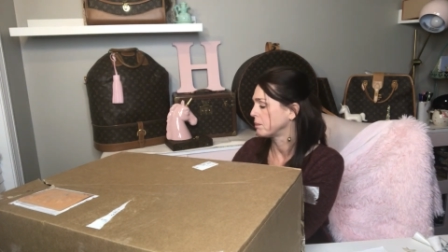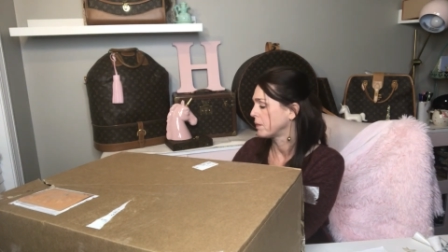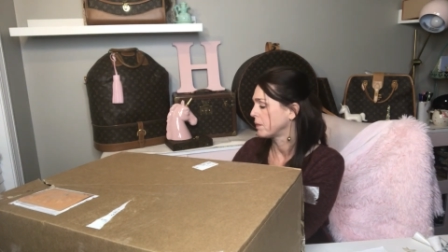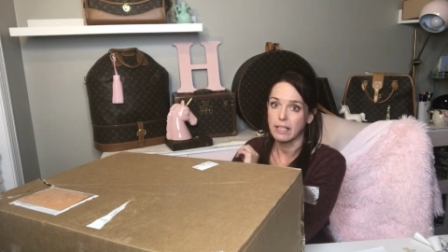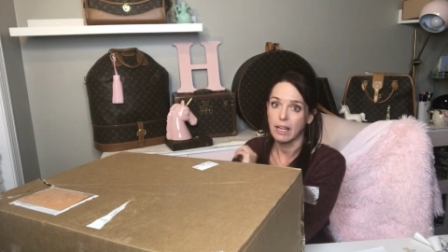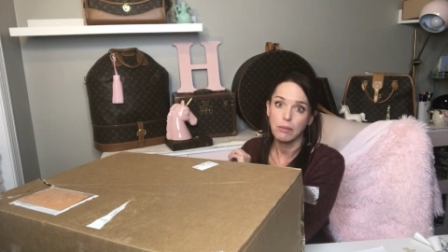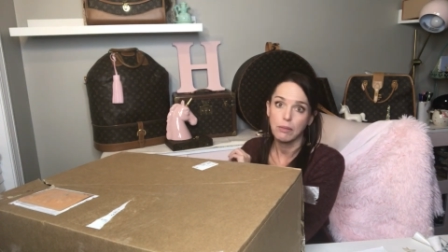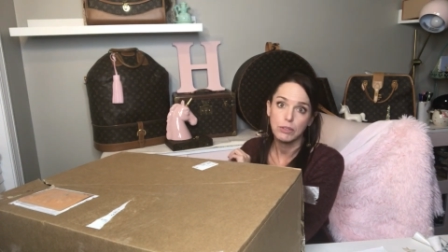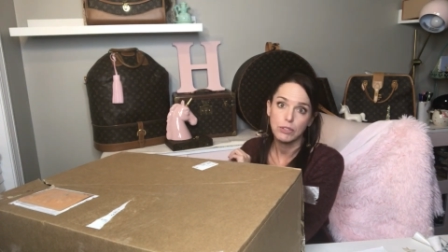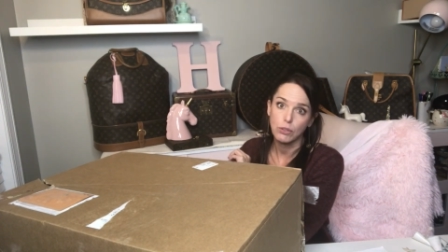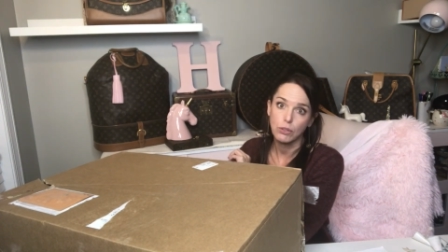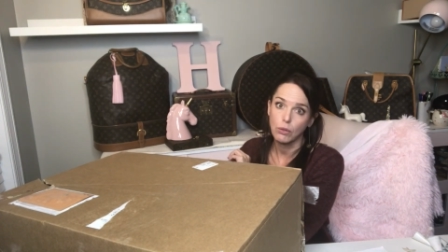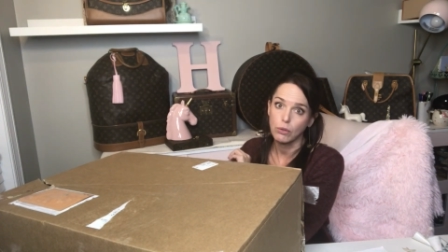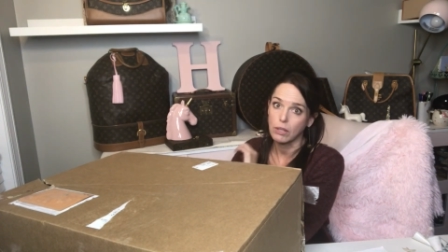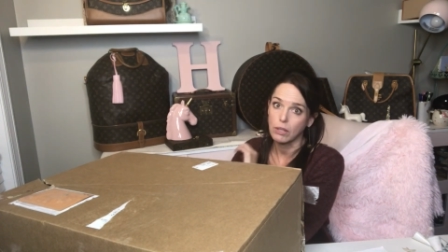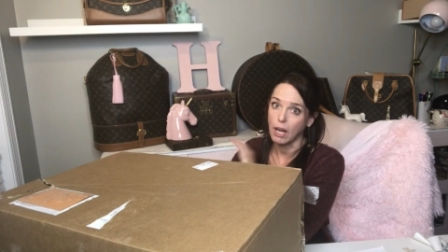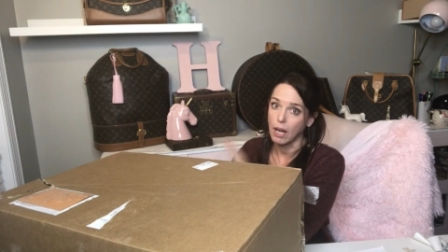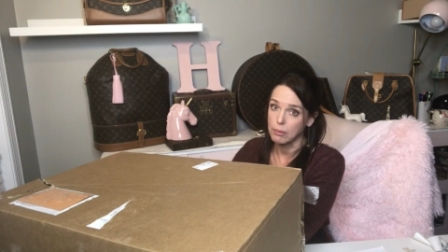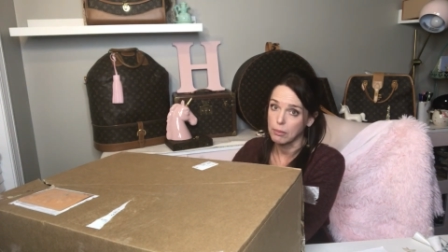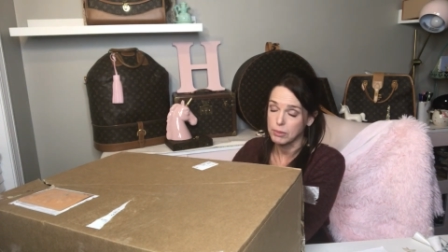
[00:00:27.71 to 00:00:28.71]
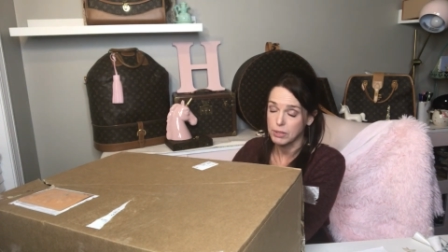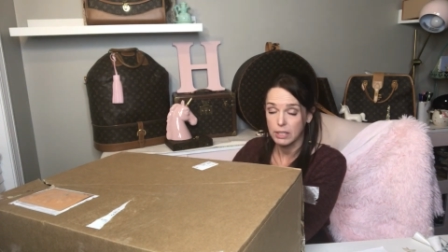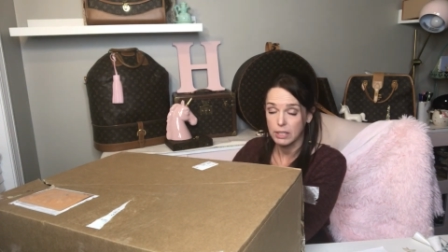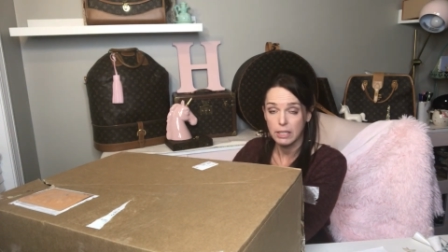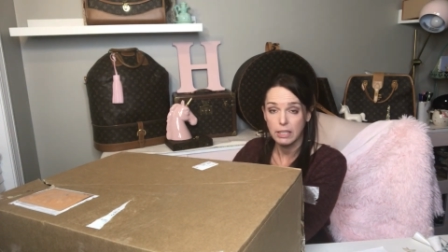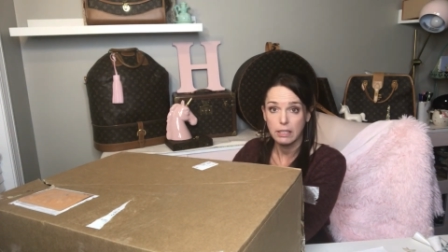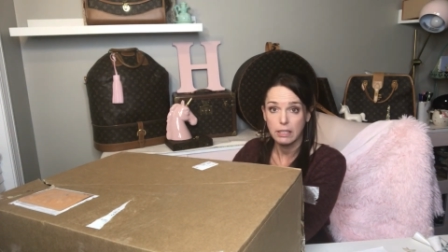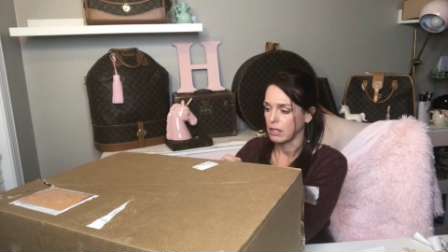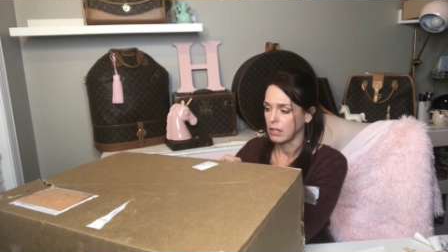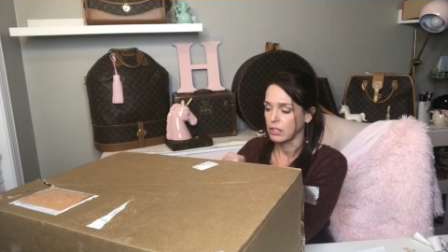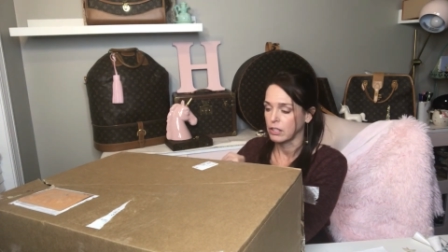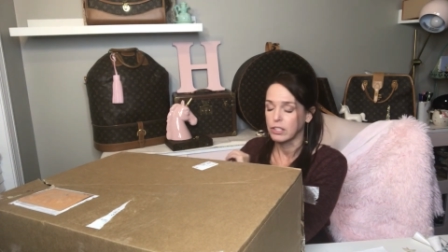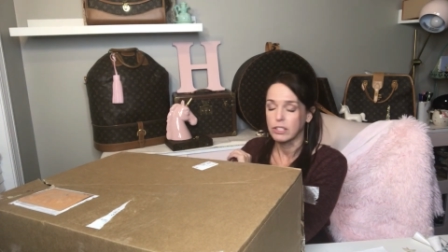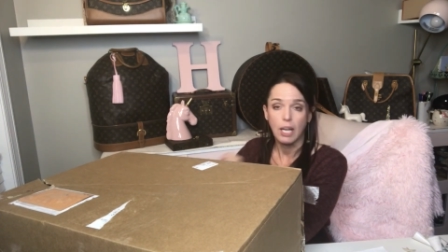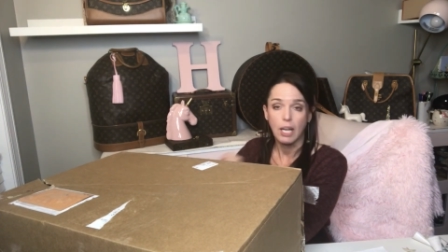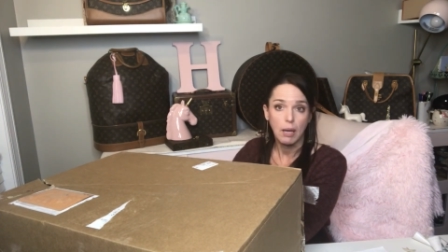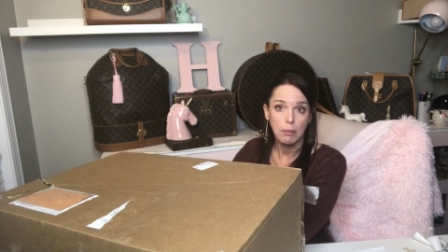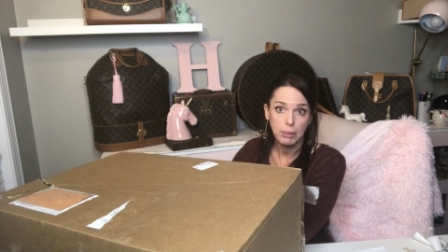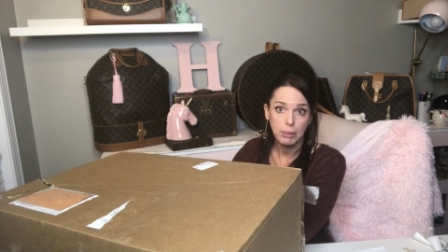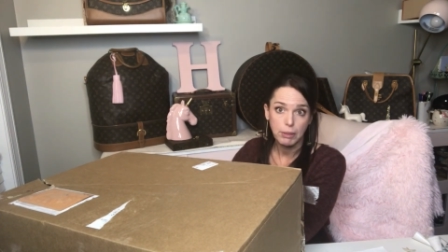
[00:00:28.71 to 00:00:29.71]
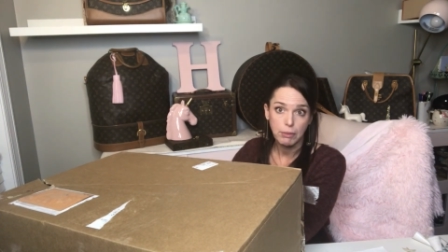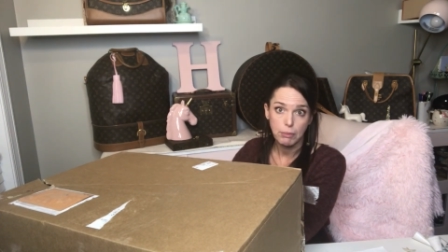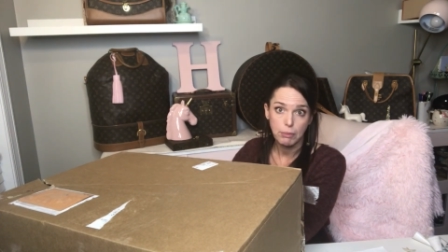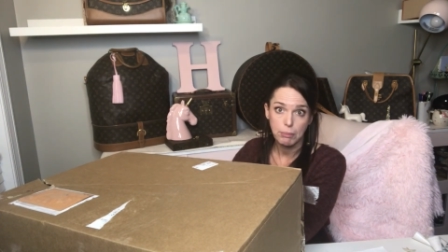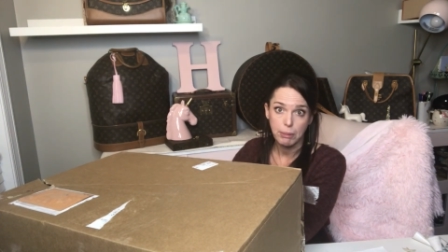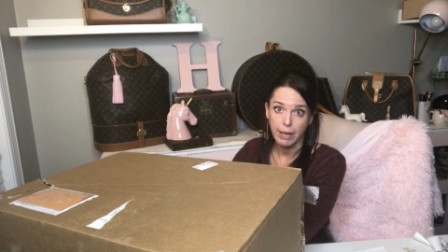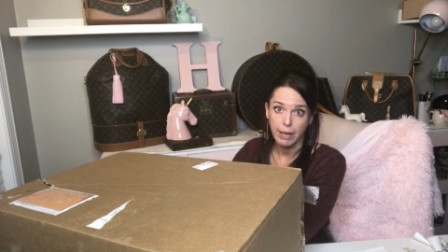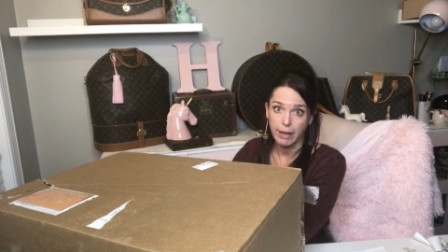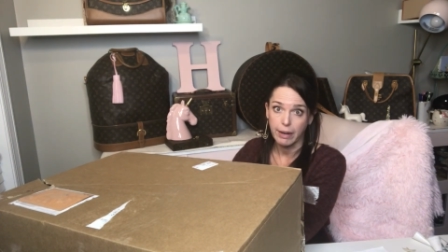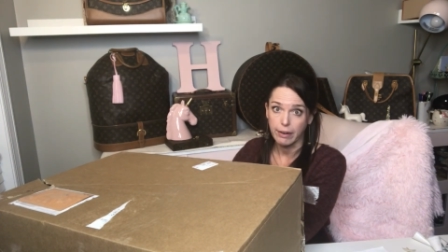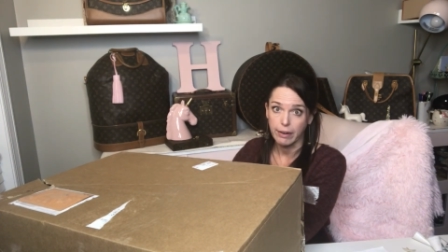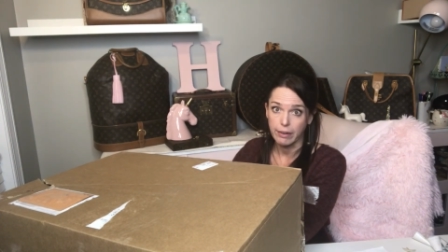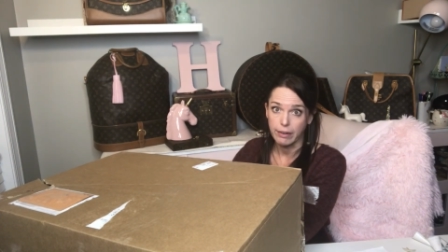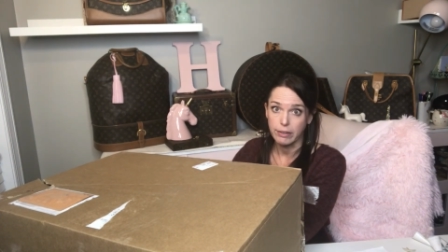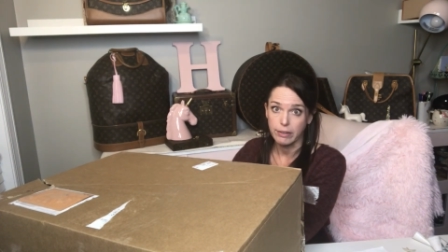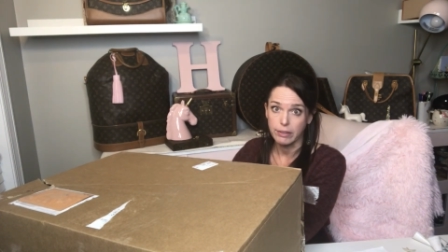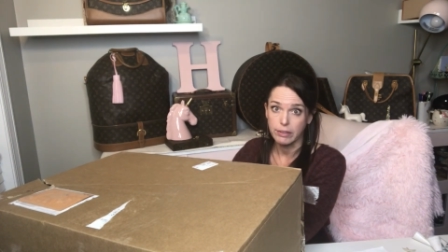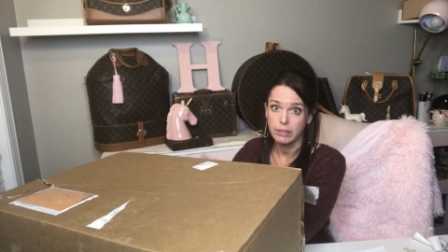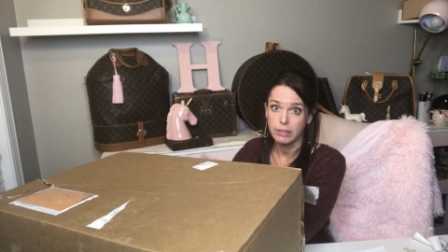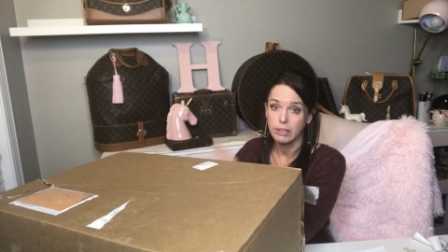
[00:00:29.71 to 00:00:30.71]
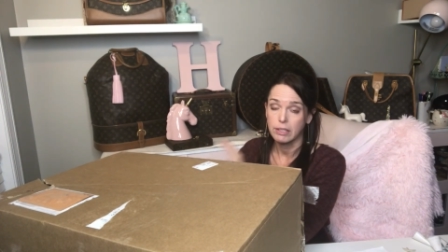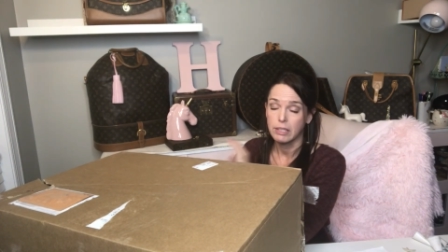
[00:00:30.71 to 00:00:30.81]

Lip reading: I was told obsolete, could not be repaired,